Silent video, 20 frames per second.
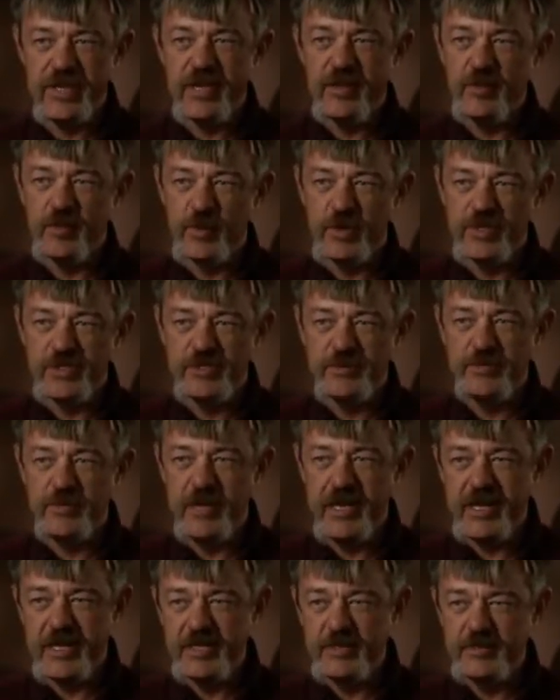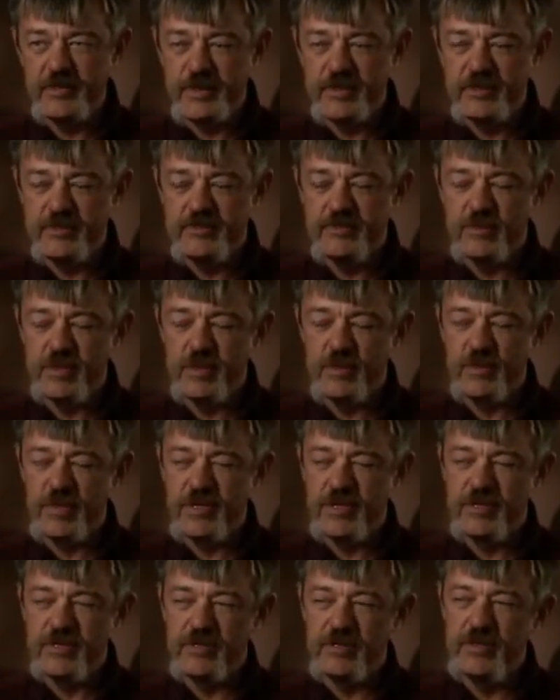calibration management, where
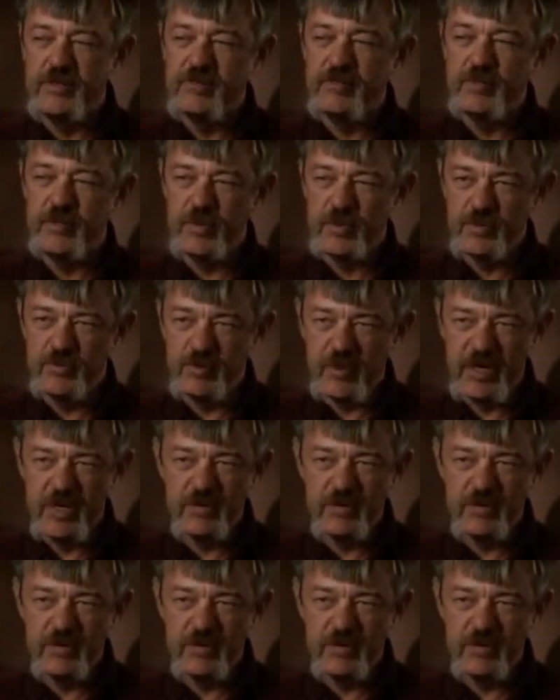we could build